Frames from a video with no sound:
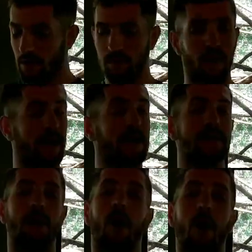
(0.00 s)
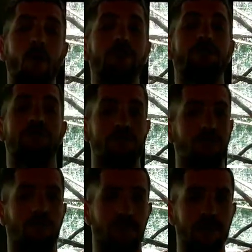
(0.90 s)
So like I said, always just do
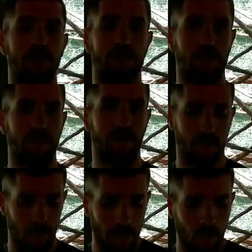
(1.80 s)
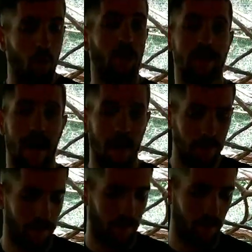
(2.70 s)
your research to figure out what's
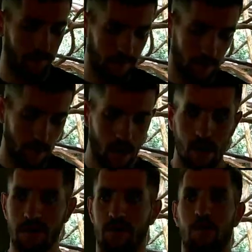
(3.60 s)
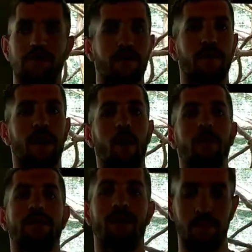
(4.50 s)
out there. So once you figure out
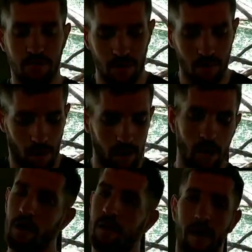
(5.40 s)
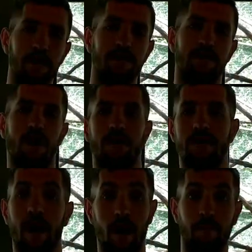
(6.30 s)
what substrate you want, then you can
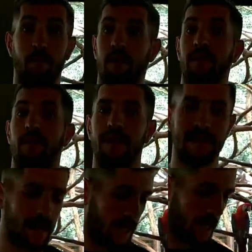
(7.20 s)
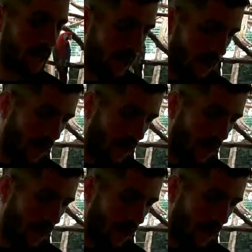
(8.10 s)
start kind of putting things in it.